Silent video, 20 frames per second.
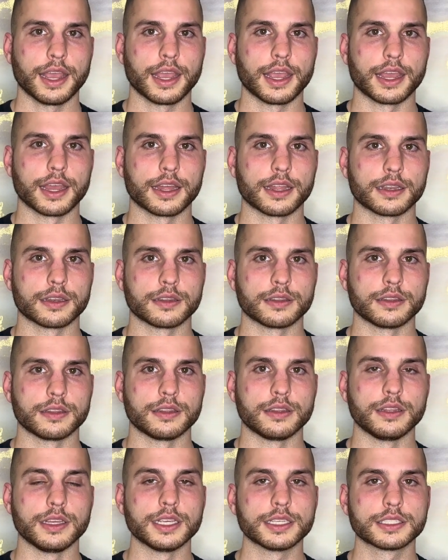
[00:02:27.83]

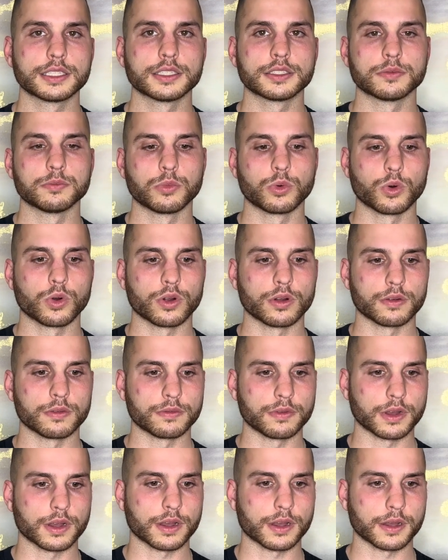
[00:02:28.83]
And this is more
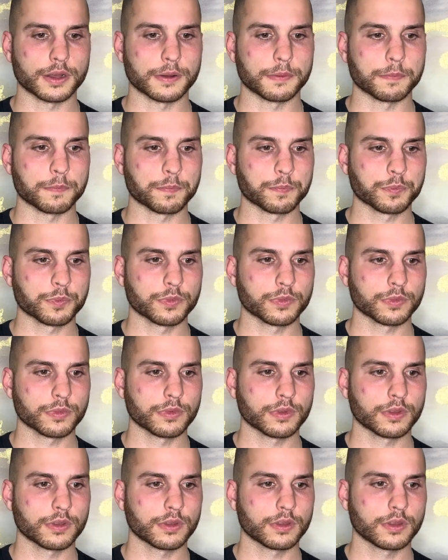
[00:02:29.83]
of
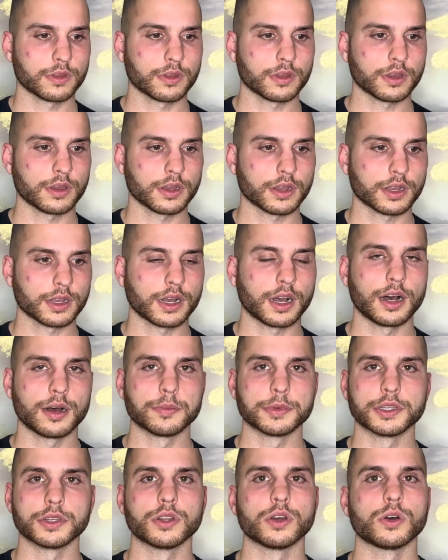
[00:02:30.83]

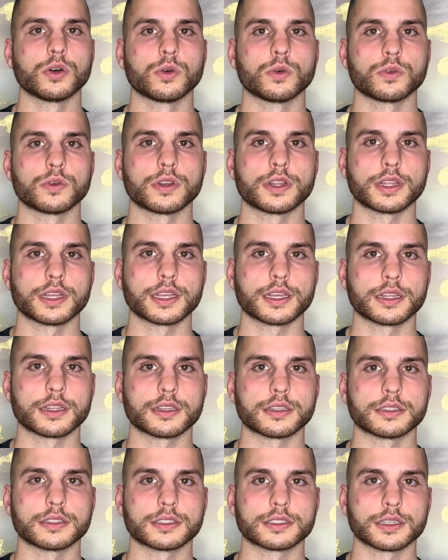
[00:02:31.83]
common known
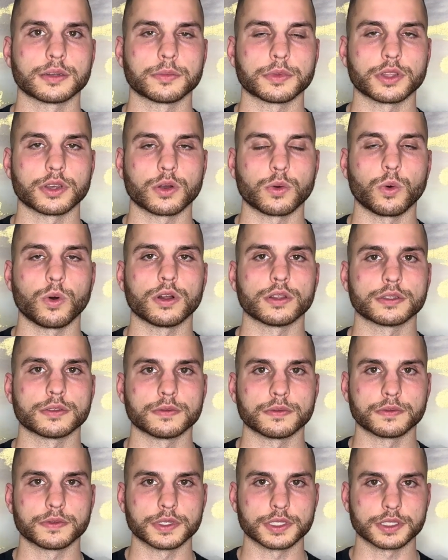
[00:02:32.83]
in some of the
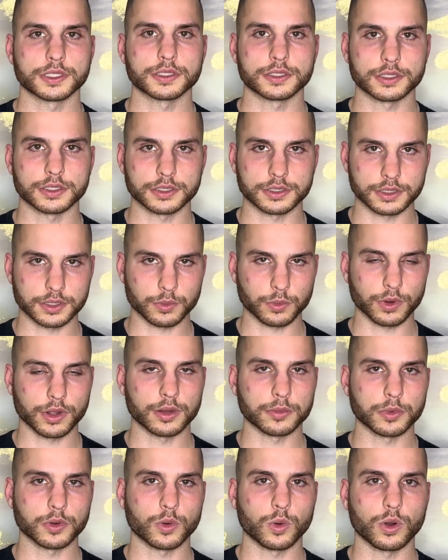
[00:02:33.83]
quantum physicists, the
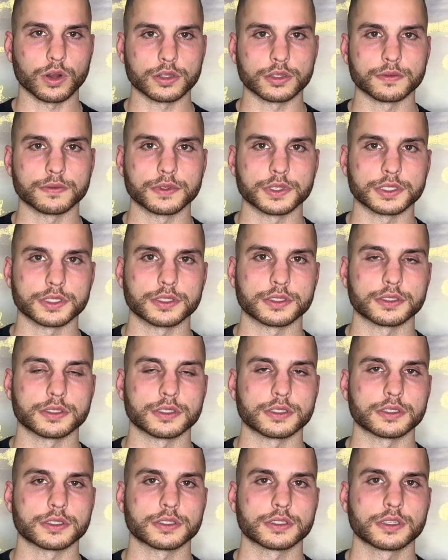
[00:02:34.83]
realm of quantum
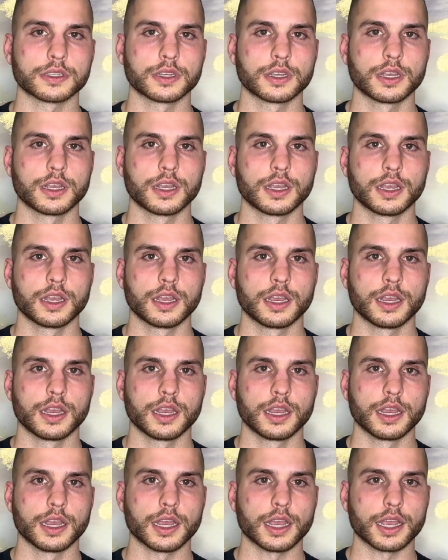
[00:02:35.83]
physicists,
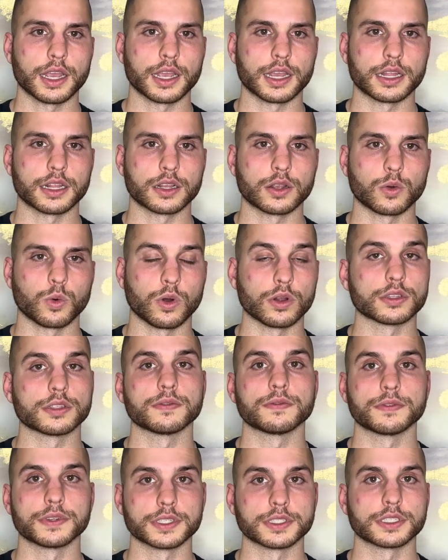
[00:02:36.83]
and
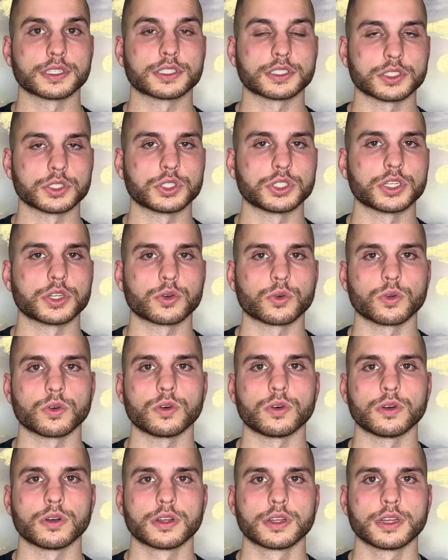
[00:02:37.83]
quantum physics in
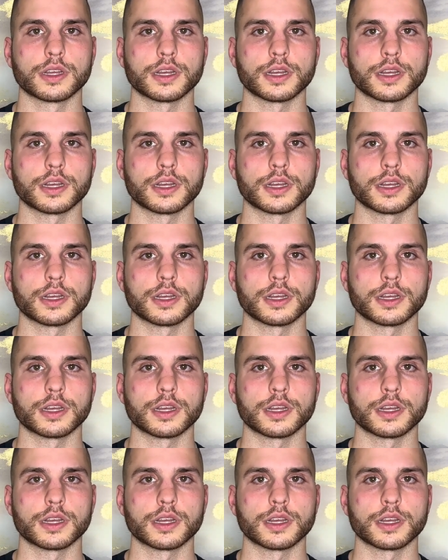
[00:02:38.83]
general